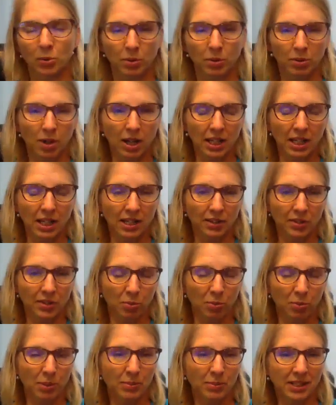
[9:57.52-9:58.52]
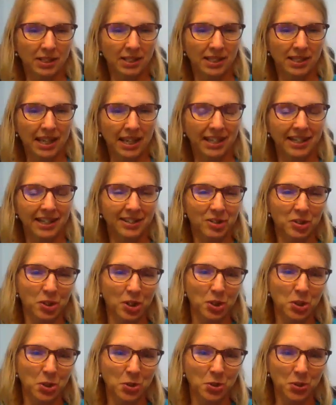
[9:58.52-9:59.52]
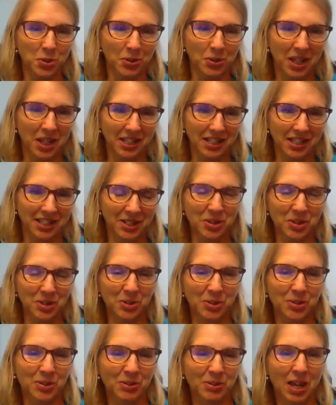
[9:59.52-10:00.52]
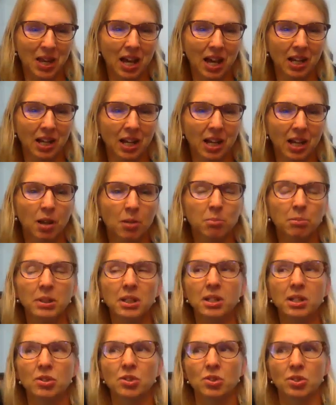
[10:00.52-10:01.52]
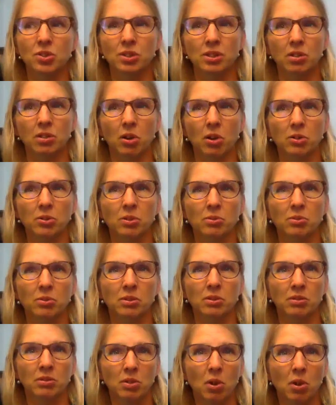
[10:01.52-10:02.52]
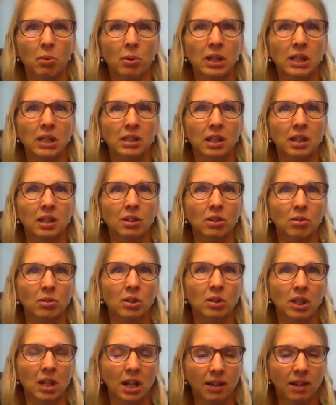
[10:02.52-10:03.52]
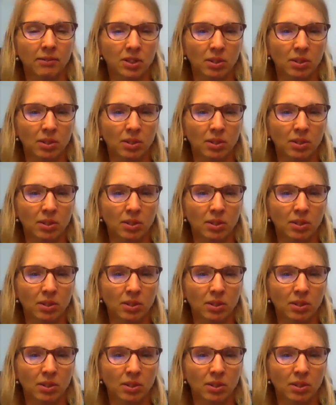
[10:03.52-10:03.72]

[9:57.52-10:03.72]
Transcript: cracking out the whip and saying, did you do this? Did you do that? But it's just also knowing that you're going to have